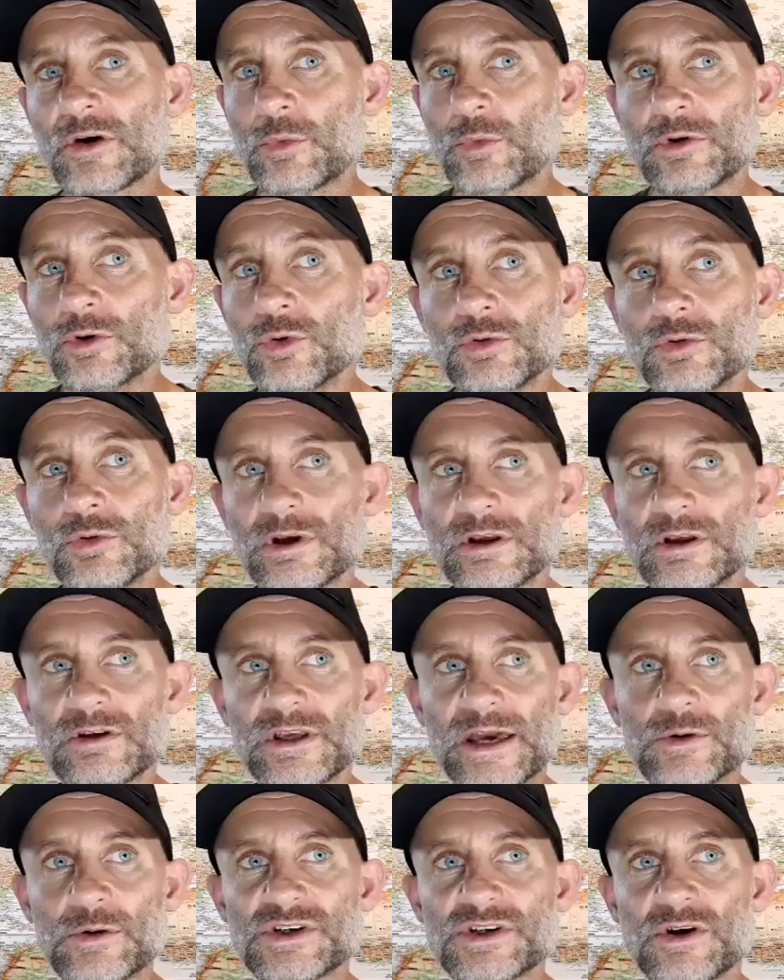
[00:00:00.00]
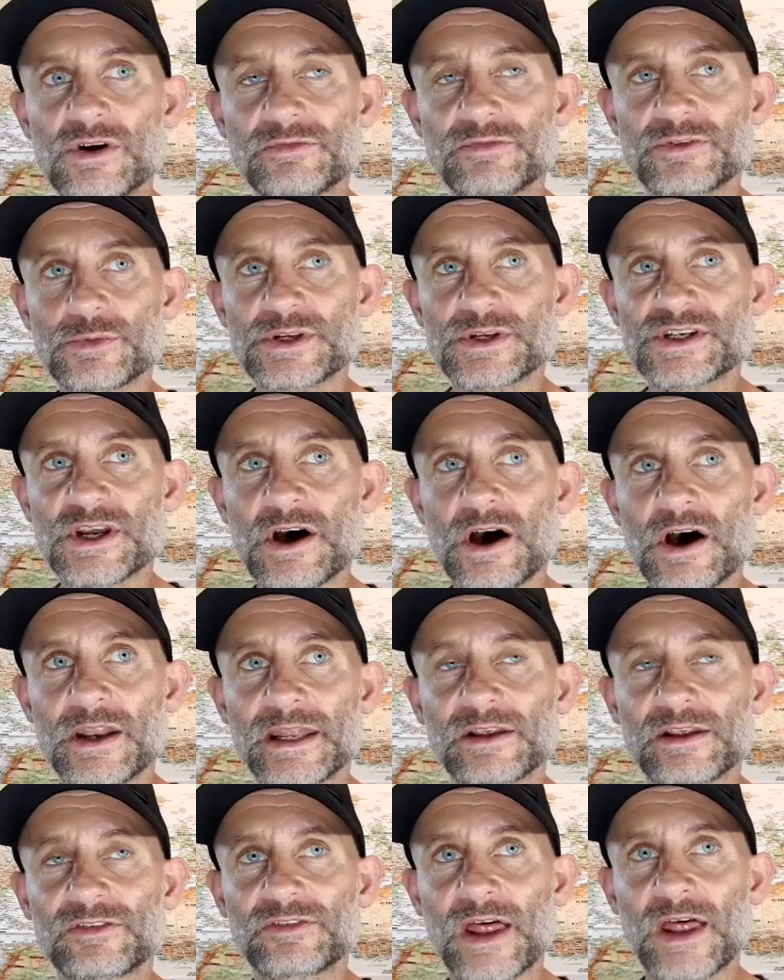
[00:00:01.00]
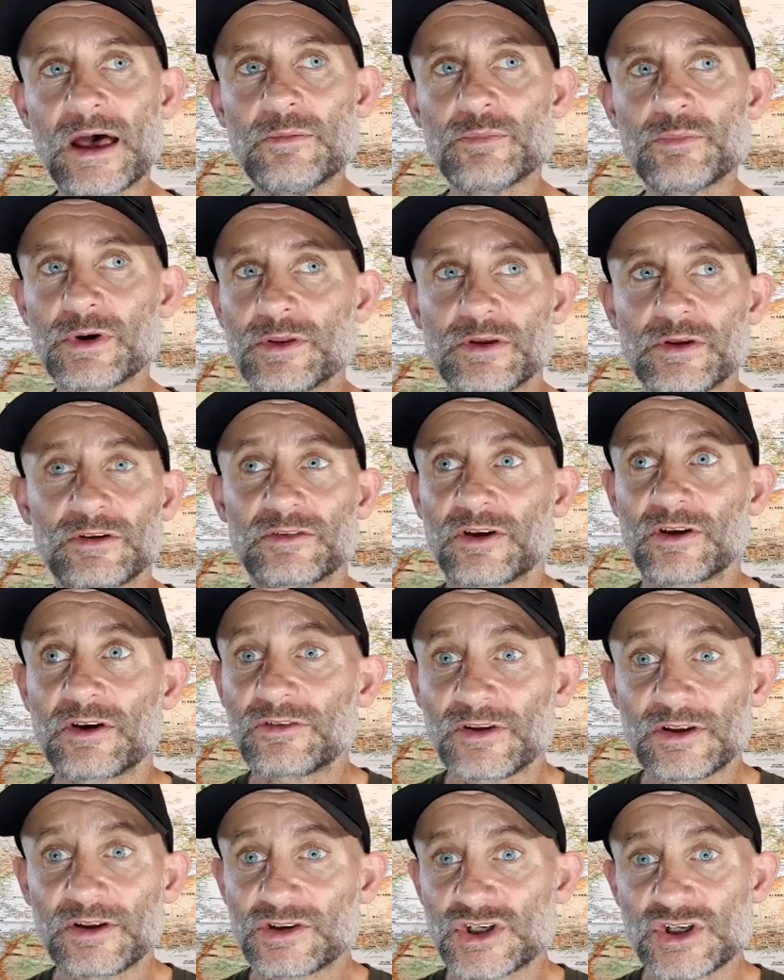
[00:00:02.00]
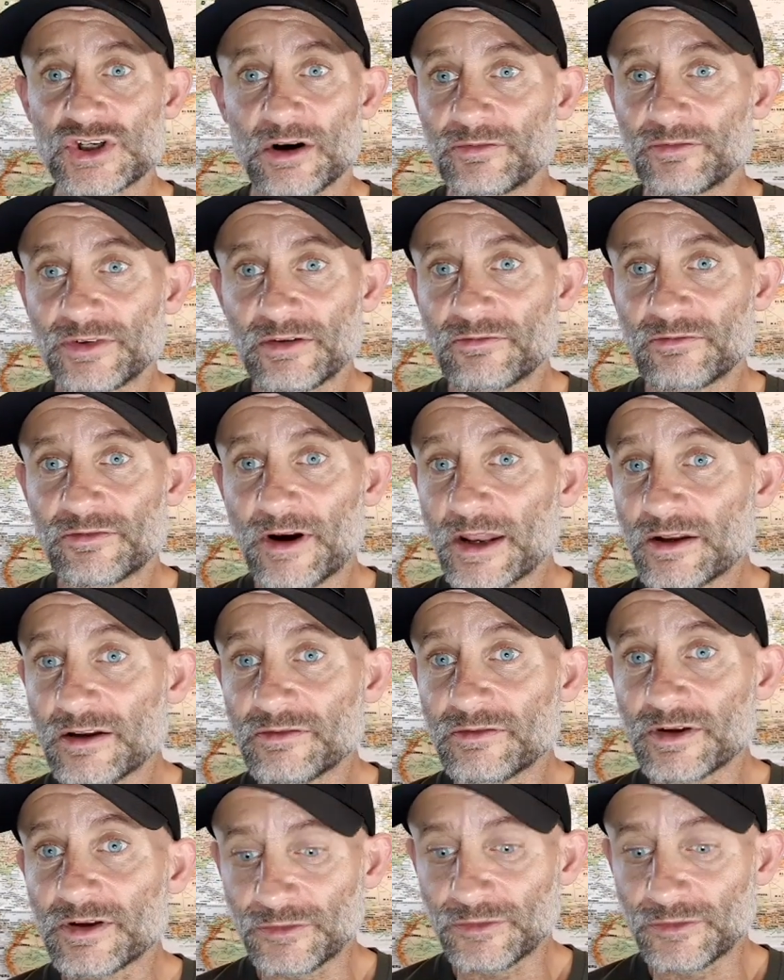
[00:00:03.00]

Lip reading: all guilty of to a certain extent, but it's because it's shoved in front of us,